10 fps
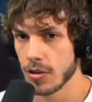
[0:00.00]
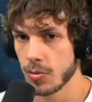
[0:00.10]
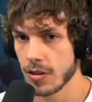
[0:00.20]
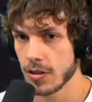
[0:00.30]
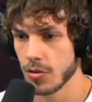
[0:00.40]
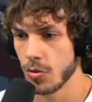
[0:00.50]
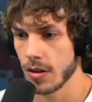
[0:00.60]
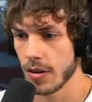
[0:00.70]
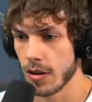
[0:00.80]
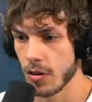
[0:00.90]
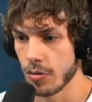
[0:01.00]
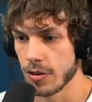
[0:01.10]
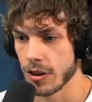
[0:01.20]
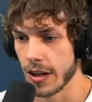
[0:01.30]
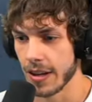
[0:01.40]
I just want this nuke and then I'll
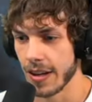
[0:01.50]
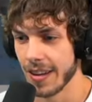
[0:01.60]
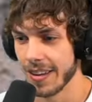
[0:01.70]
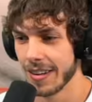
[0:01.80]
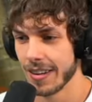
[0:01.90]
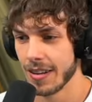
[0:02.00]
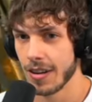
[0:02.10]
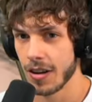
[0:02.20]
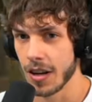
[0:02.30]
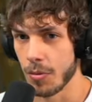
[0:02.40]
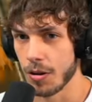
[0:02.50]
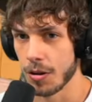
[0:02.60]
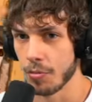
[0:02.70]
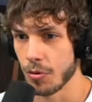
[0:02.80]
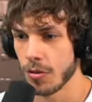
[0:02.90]
reach out. Okay, we're on
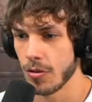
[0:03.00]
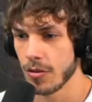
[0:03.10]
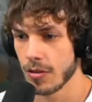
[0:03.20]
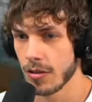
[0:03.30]
the brutal.